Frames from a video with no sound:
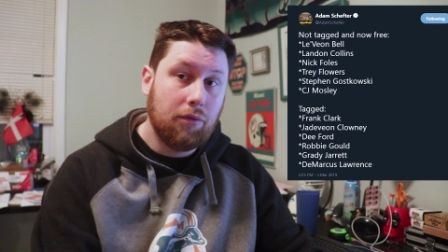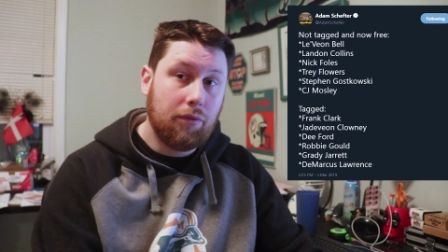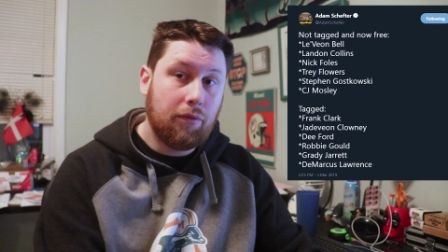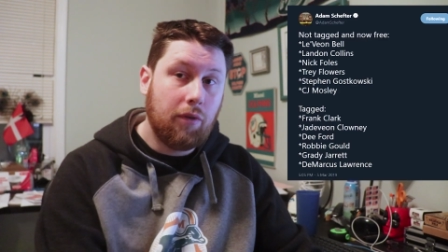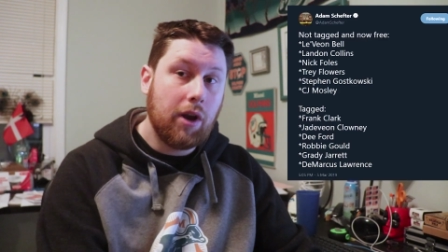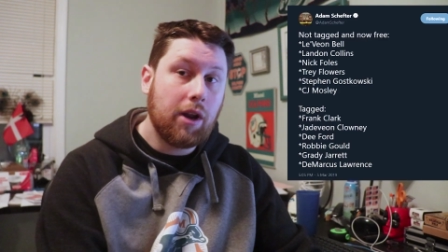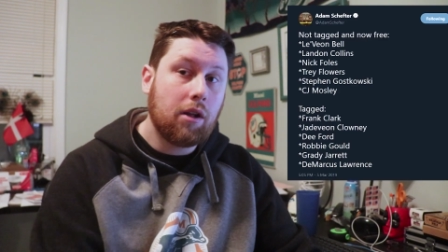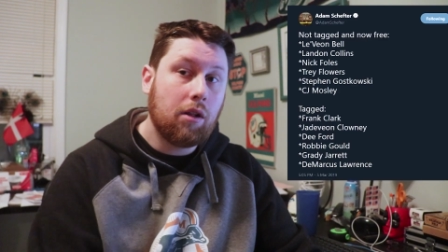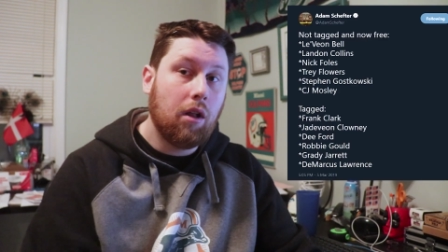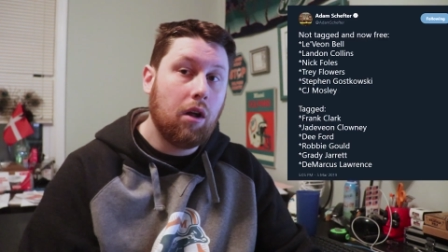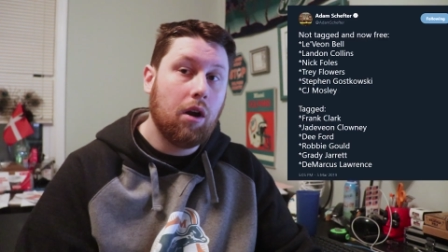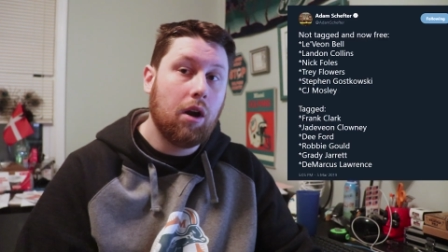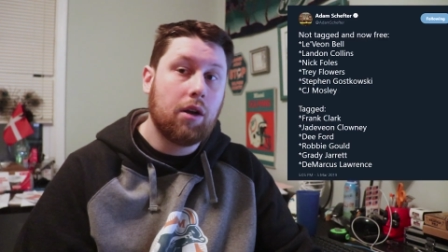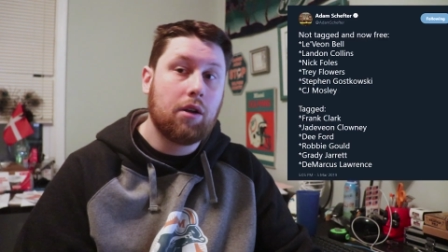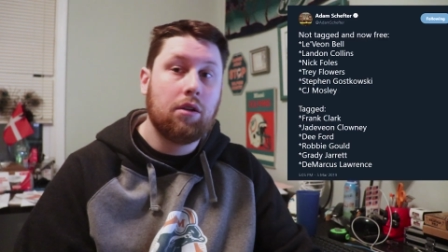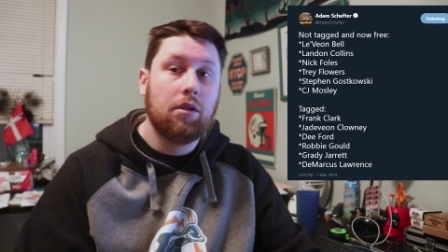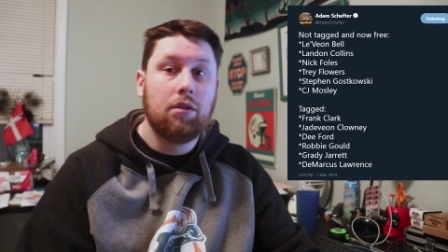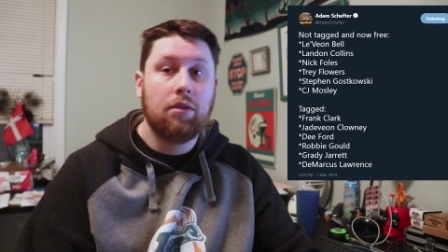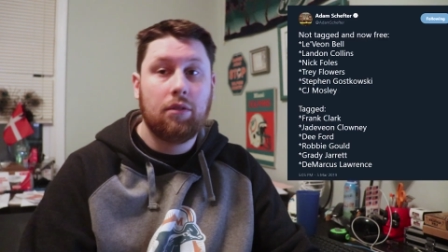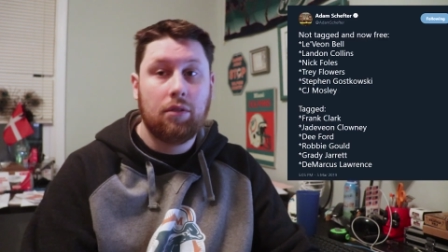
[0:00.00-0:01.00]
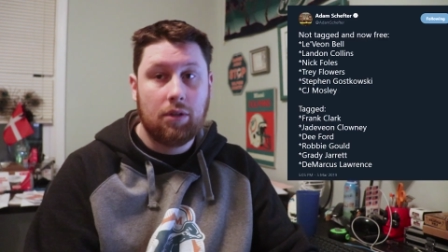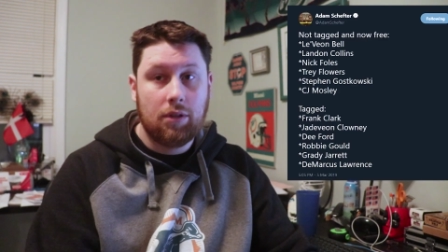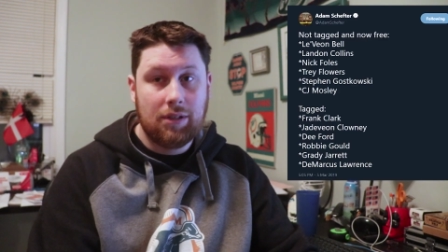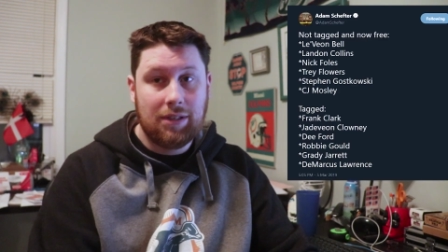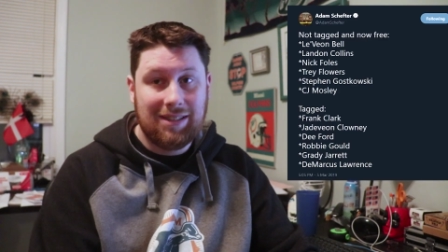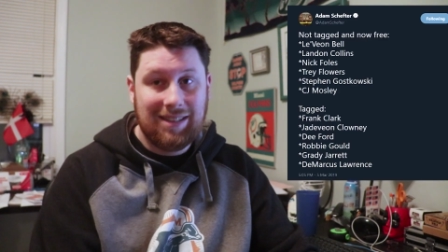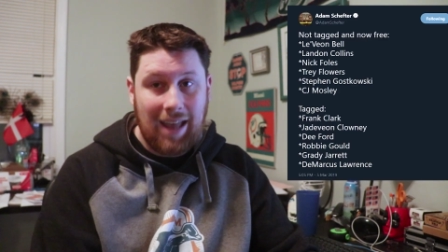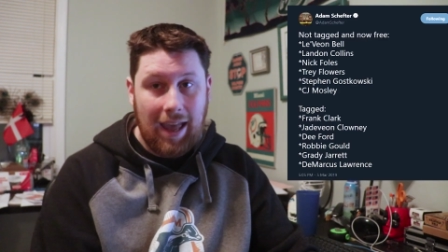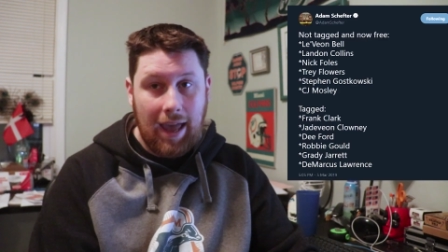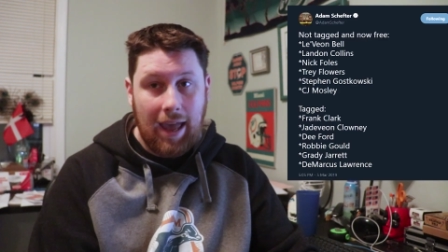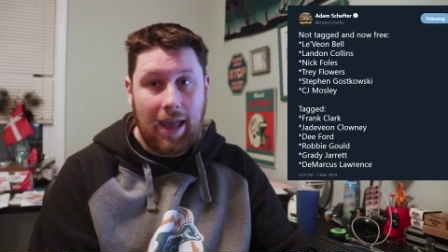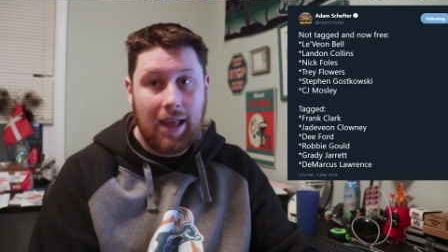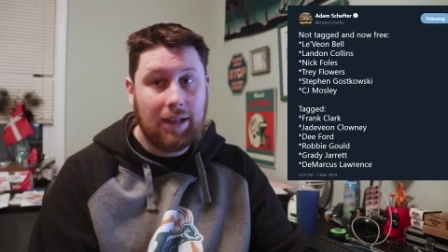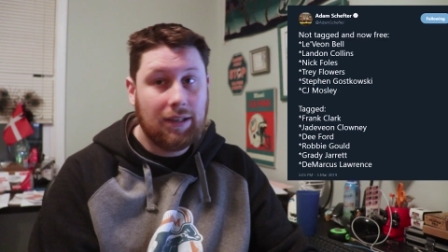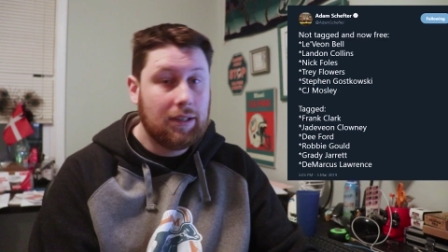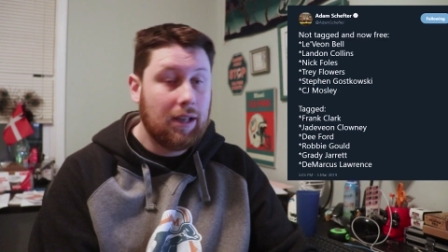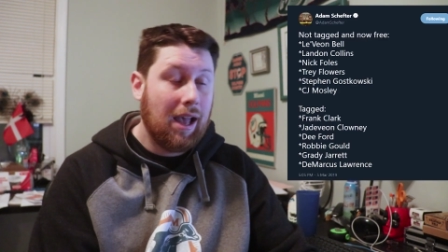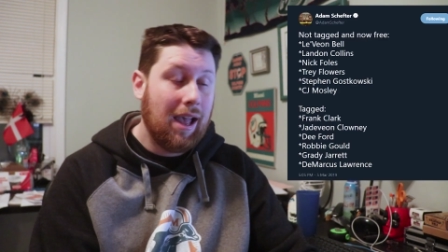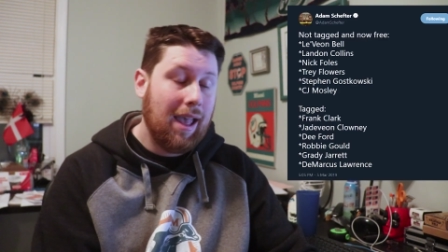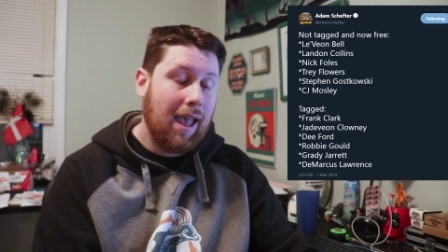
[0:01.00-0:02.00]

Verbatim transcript: Frank Clark tagged.